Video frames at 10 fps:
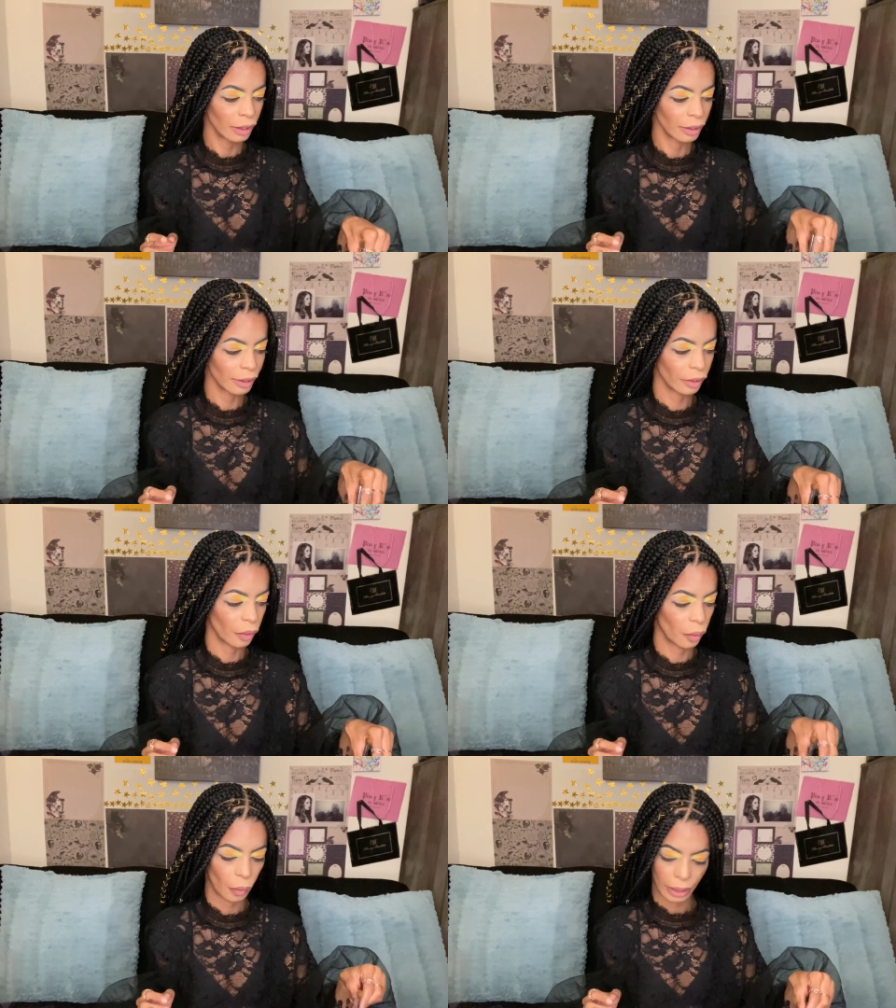
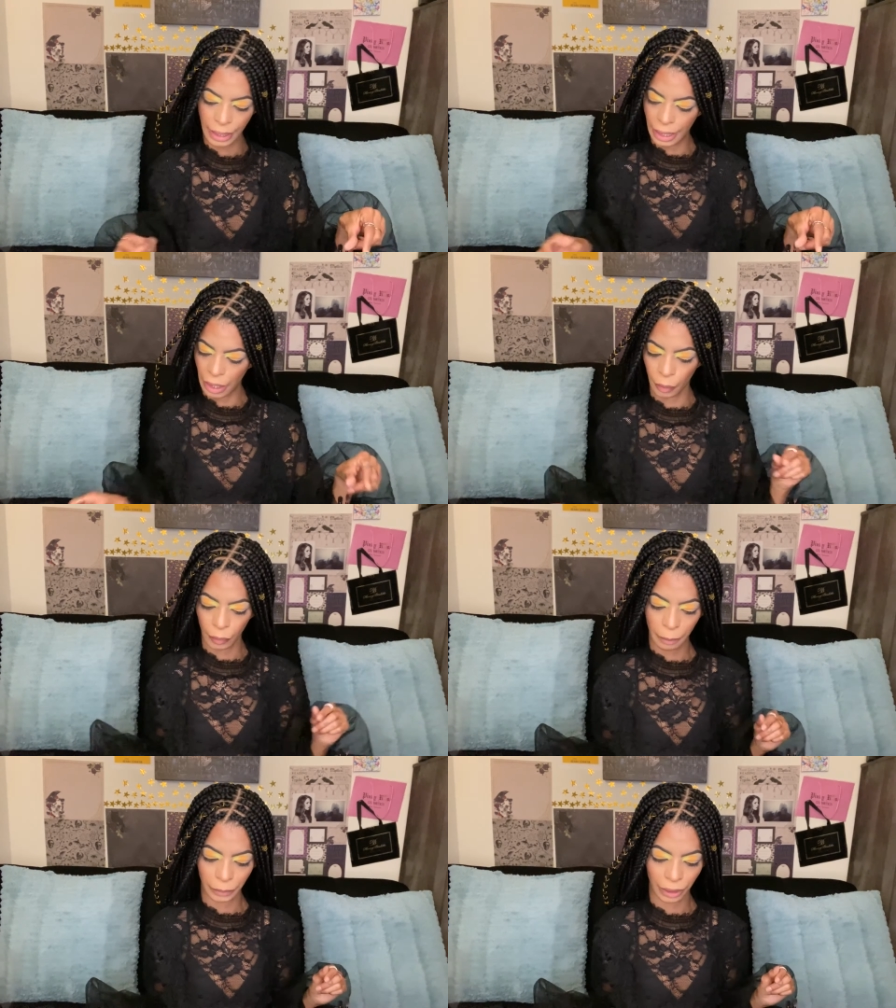So now
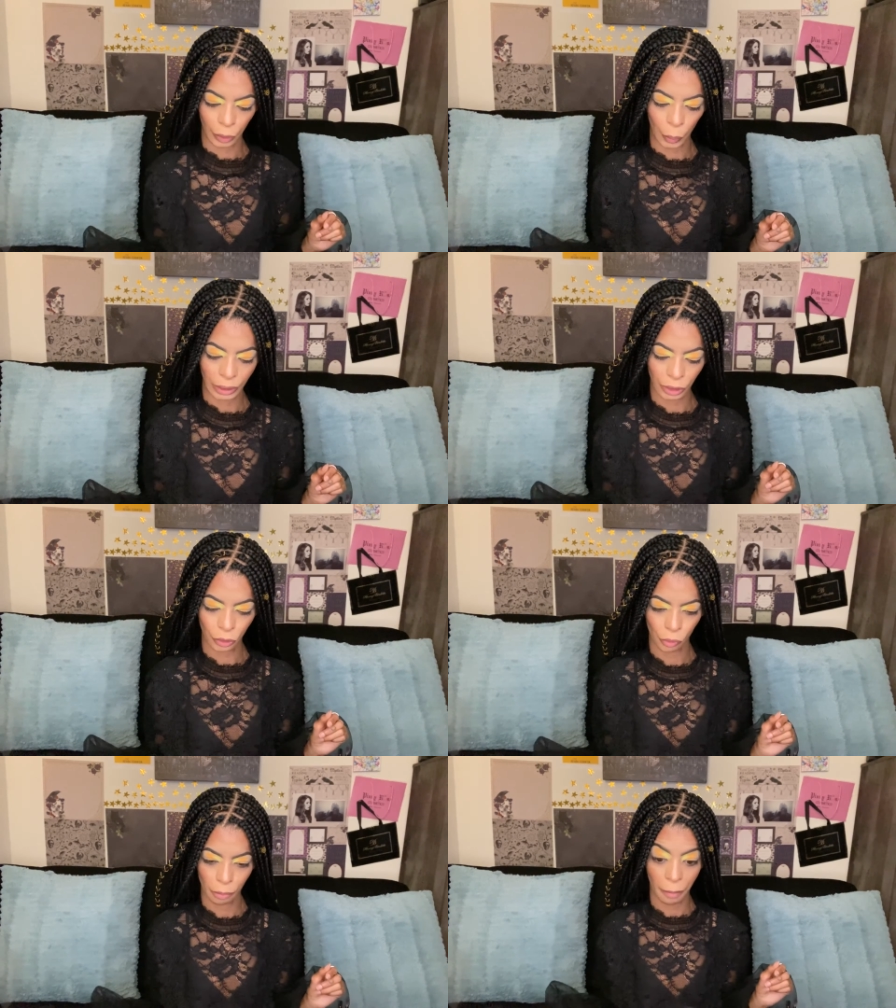I'm gonna go
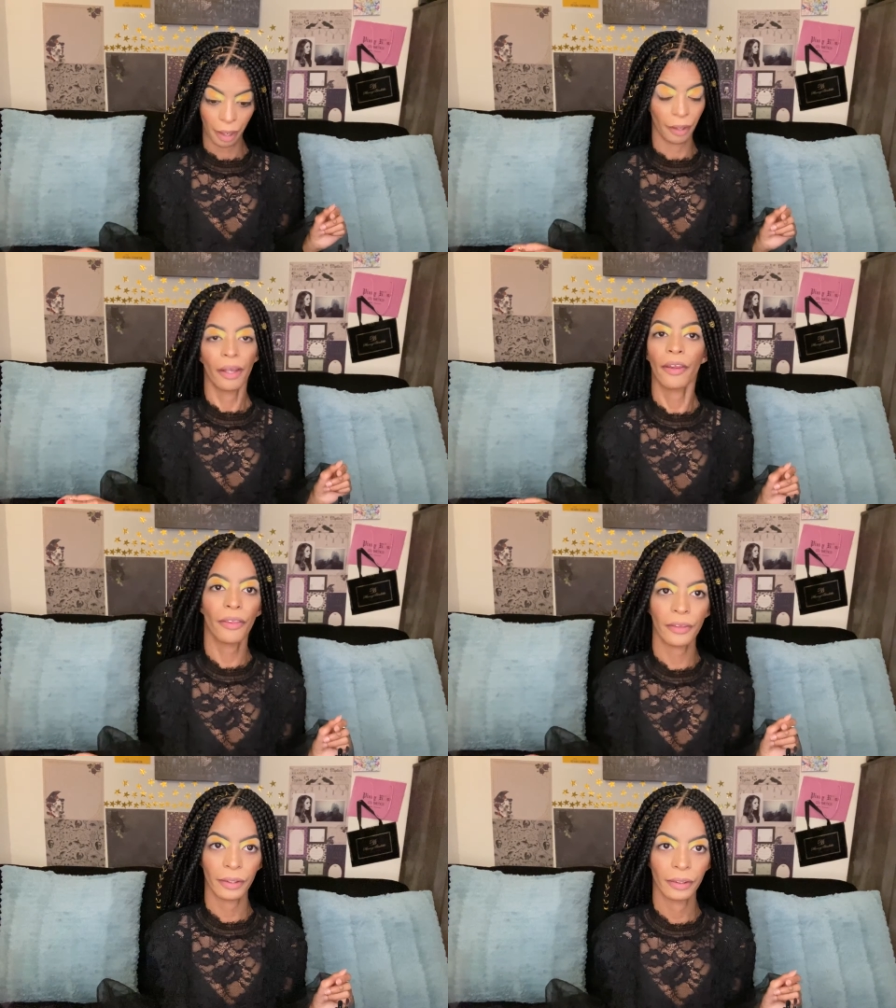into my
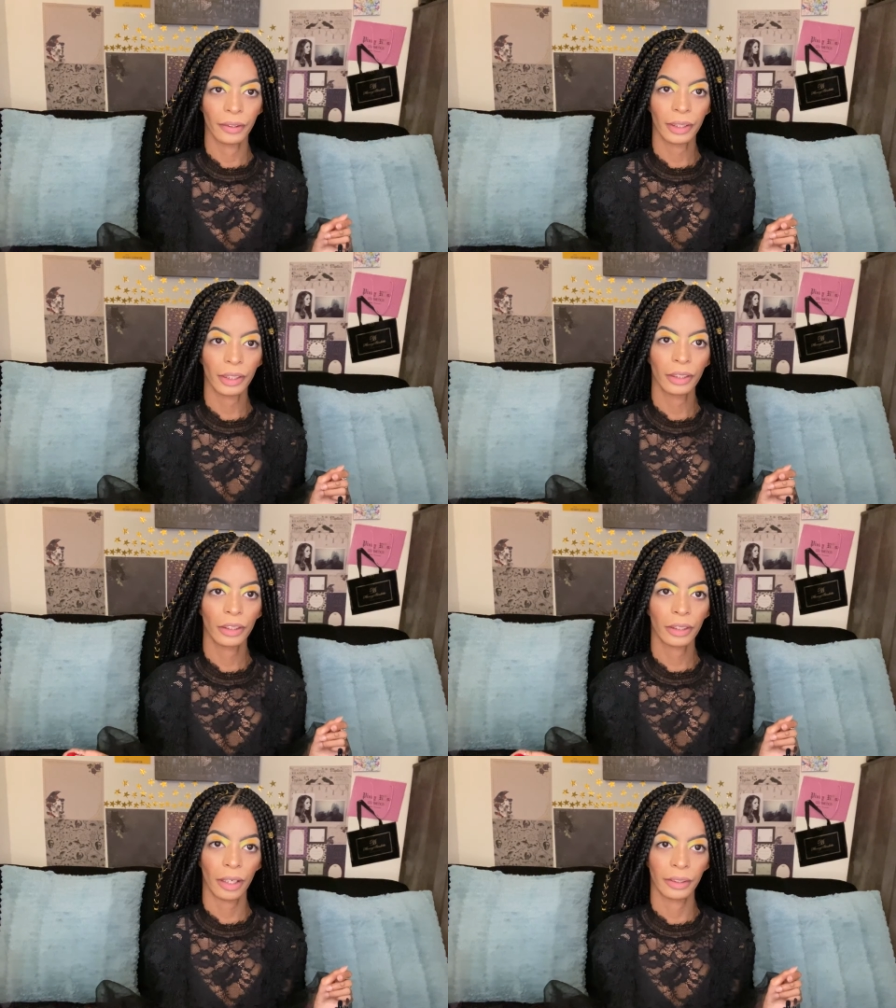third
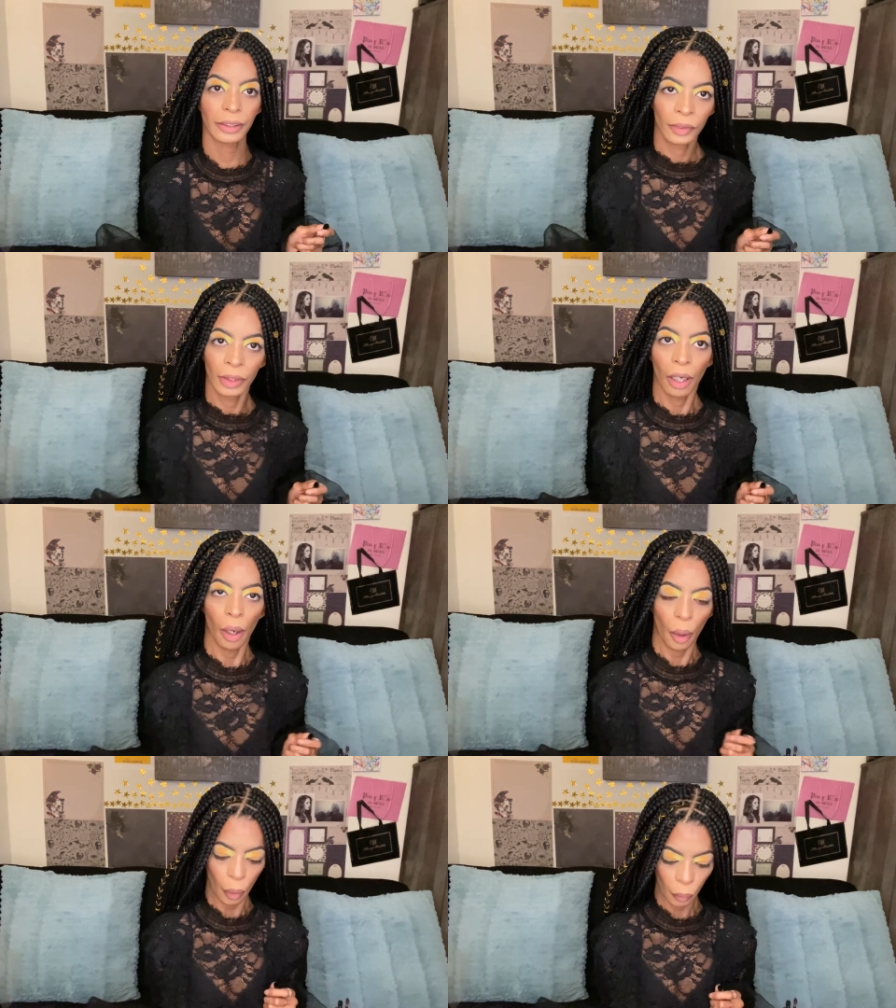color,
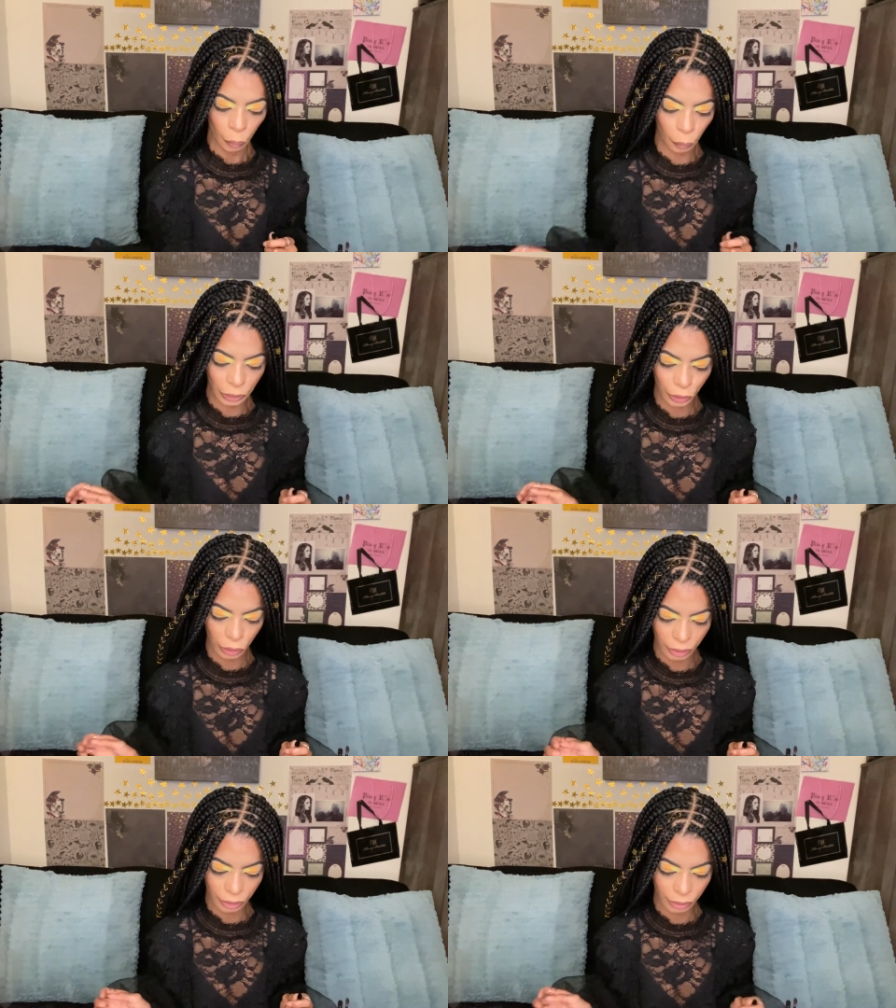which
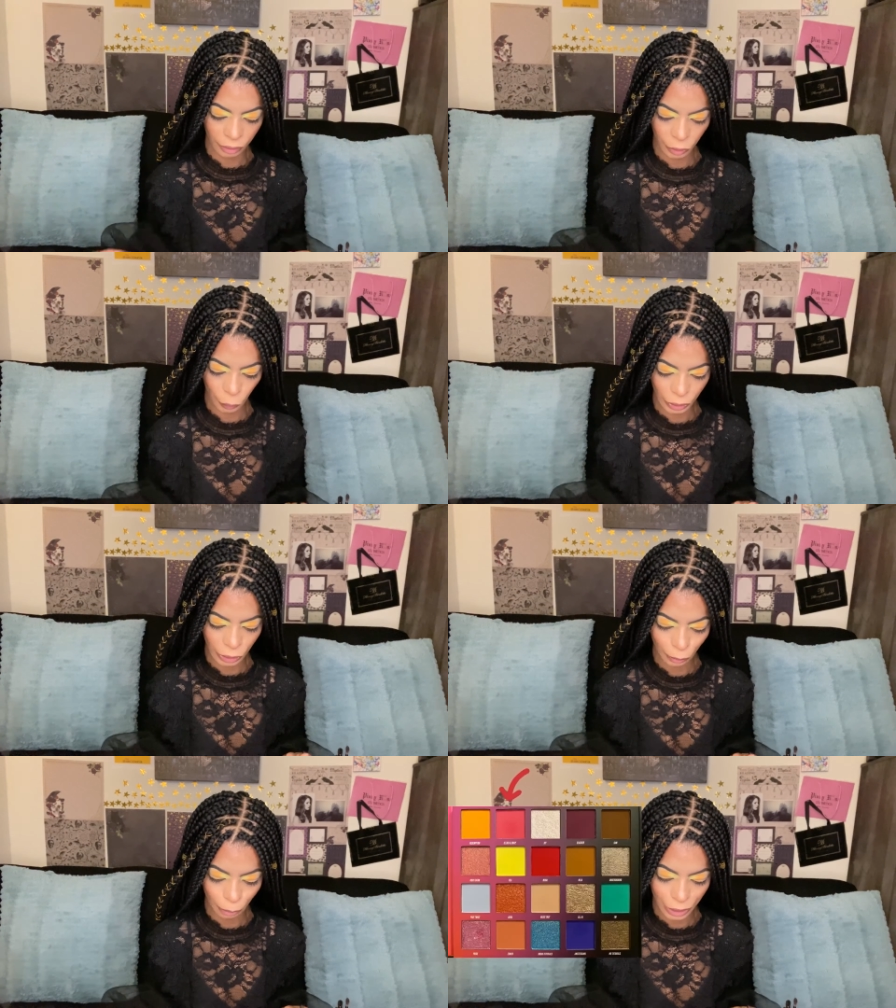is going
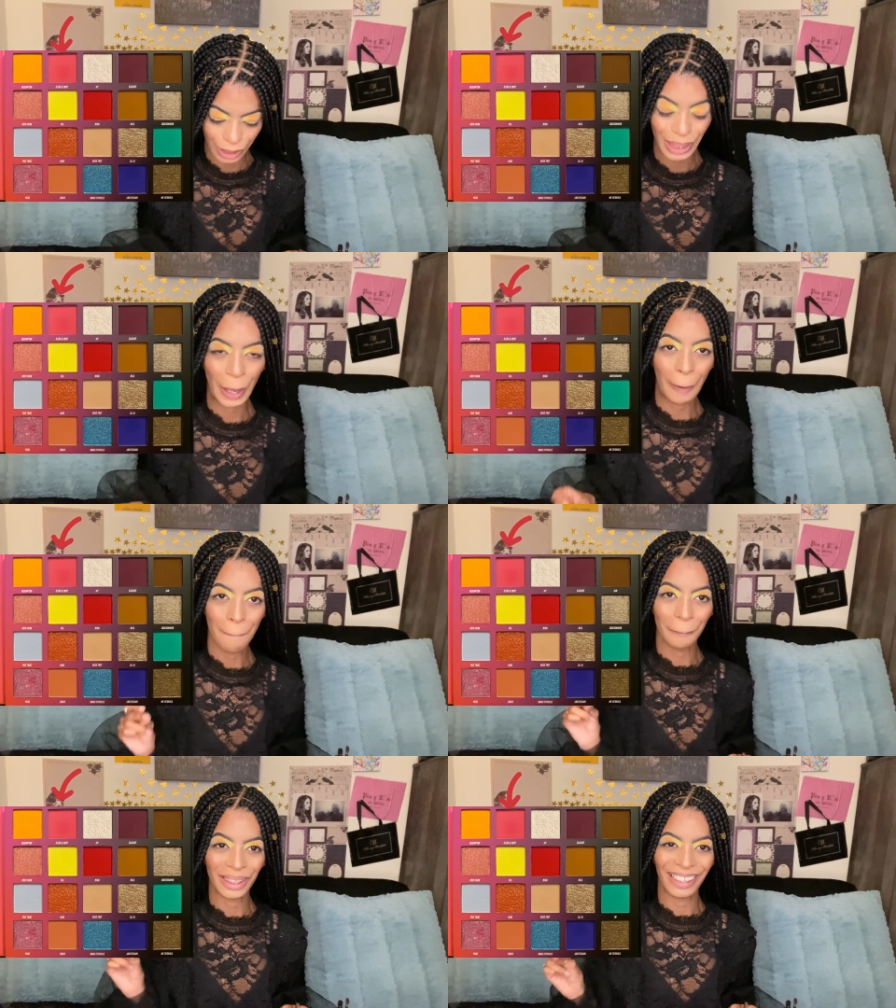to be
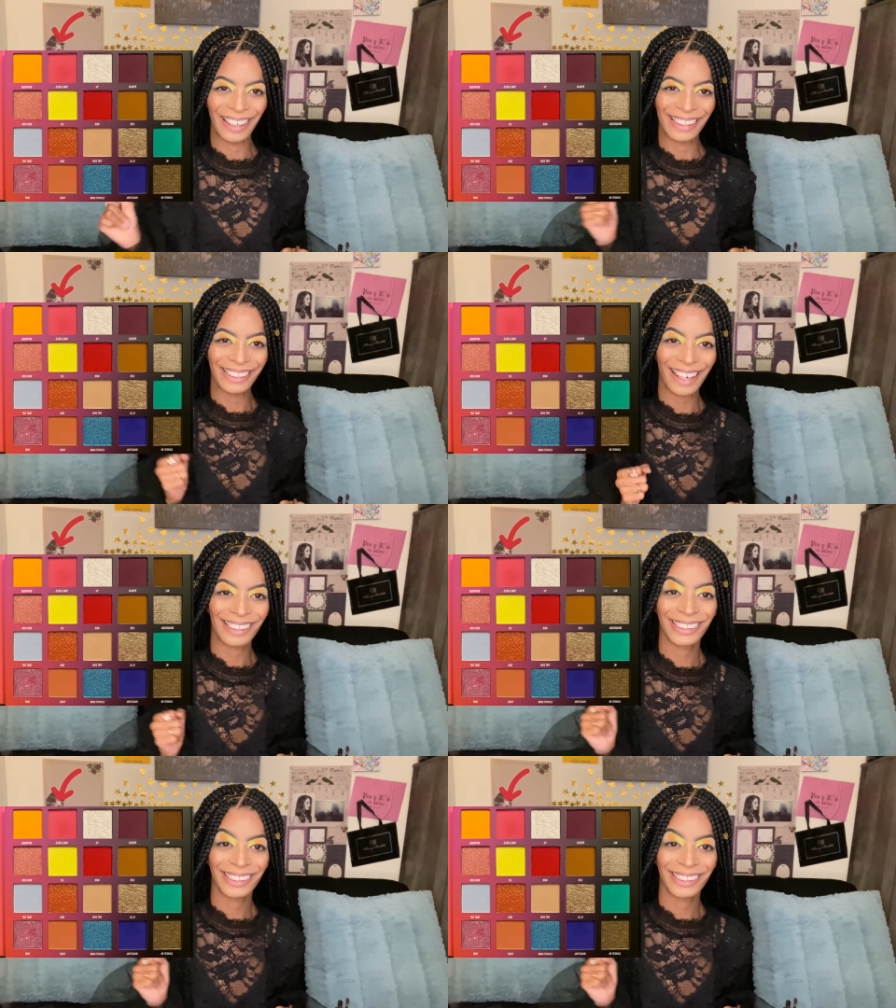Blend and